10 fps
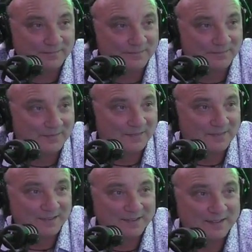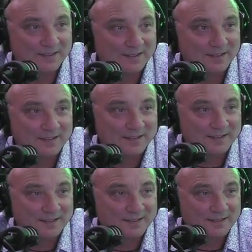
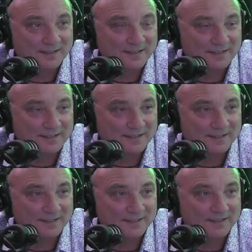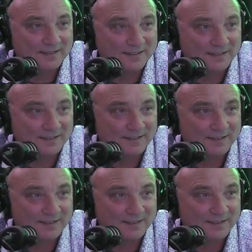
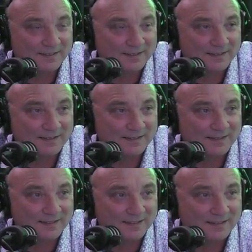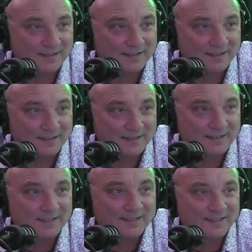
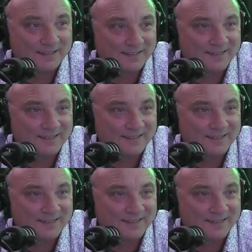No words are spoken by the person on screen.